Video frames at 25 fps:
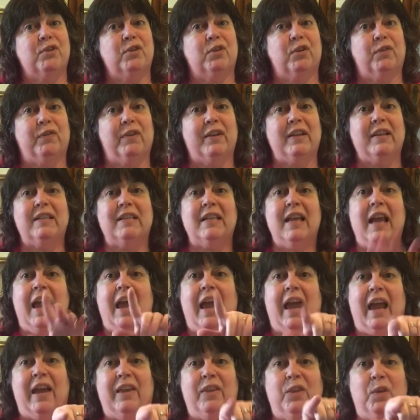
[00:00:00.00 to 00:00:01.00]
servings,
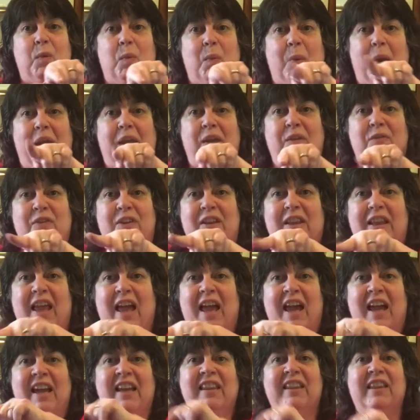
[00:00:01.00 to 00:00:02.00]
and the wavy
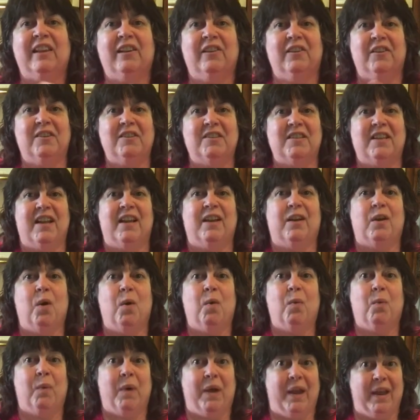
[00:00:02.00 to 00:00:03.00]
line that looks like
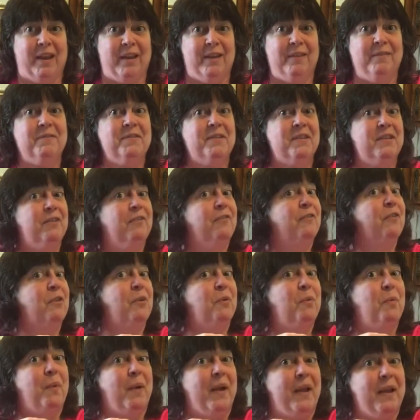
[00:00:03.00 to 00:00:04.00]
waves for
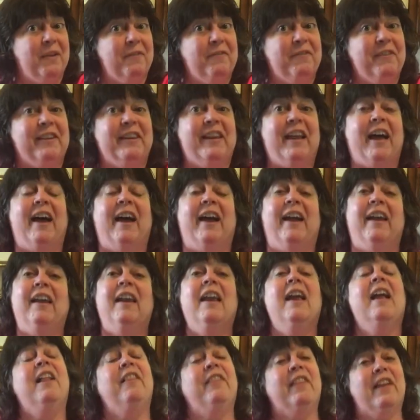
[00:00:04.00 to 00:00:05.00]
the wavy line,
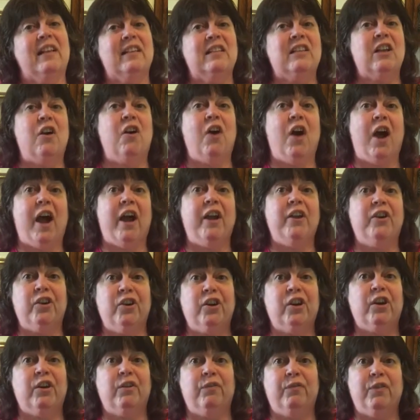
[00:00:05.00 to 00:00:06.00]
that's how high you're
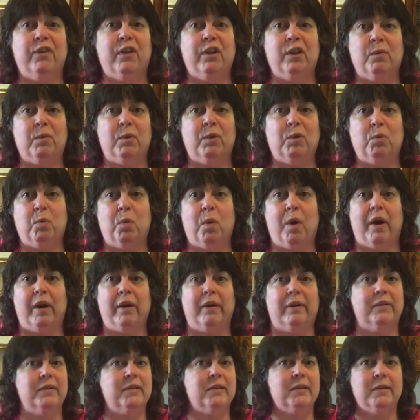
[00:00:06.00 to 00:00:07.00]
going to fill it with
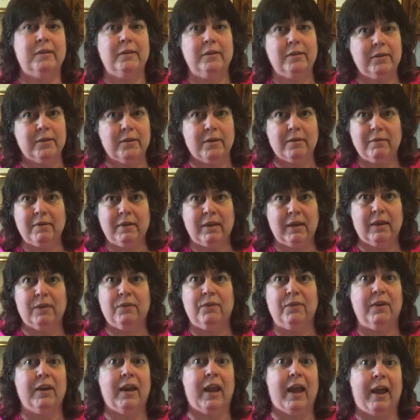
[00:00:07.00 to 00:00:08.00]
water. So you don't
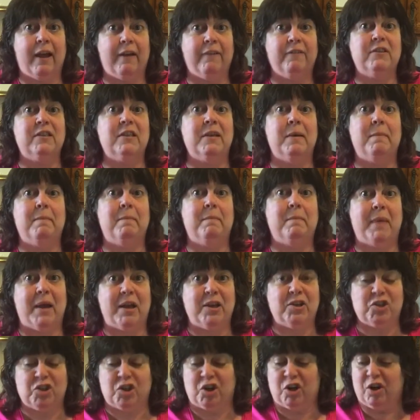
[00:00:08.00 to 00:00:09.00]
even have to
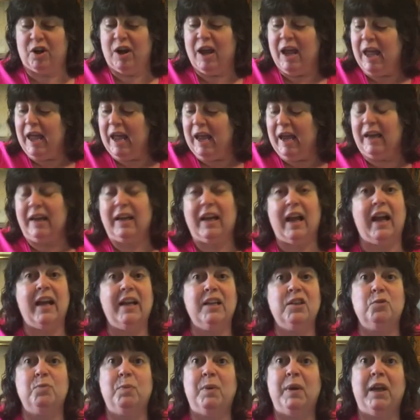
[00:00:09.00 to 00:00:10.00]
measure. And
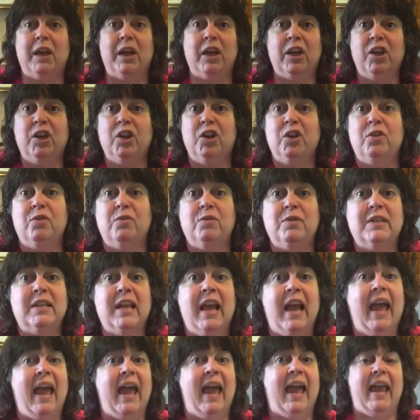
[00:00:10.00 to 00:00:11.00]
guys, we can use
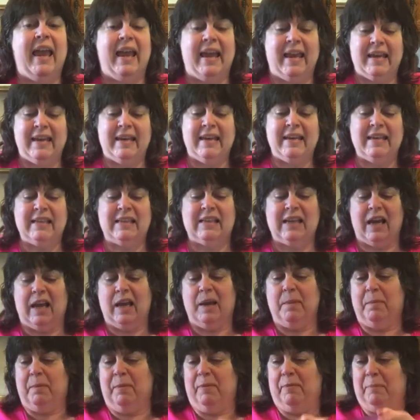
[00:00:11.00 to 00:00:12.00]
any
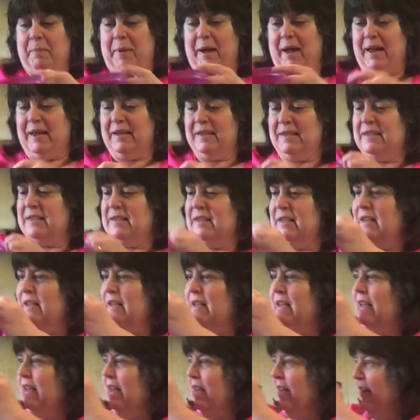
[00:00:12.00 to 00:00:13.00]
type of
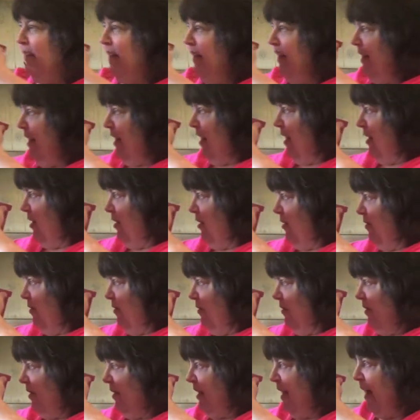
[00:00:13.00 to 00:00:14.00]
pasta in
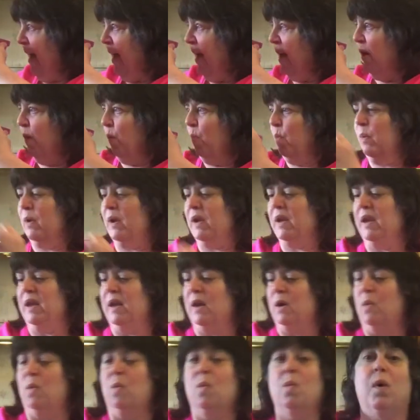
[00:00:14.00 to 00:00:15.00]
here that
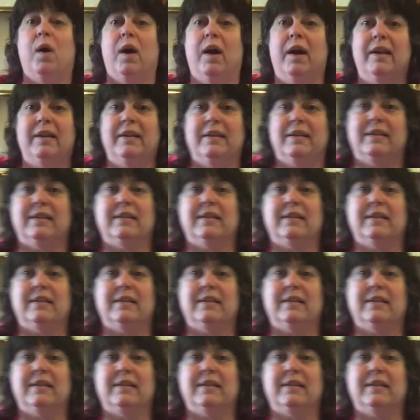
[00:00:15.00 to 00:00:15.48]
we want.